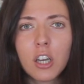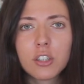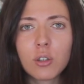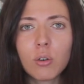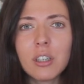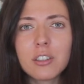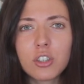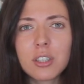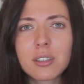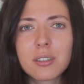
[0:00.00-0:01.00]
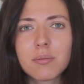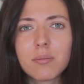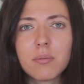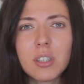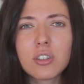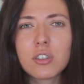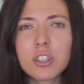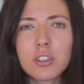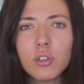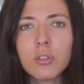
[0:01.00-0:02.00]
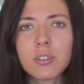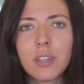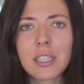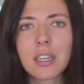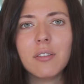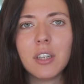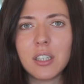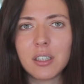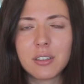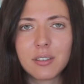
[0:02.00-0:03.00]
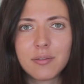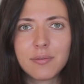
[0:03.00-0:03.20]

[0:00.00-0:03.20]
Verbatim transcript: So it's just it's just not that convenient.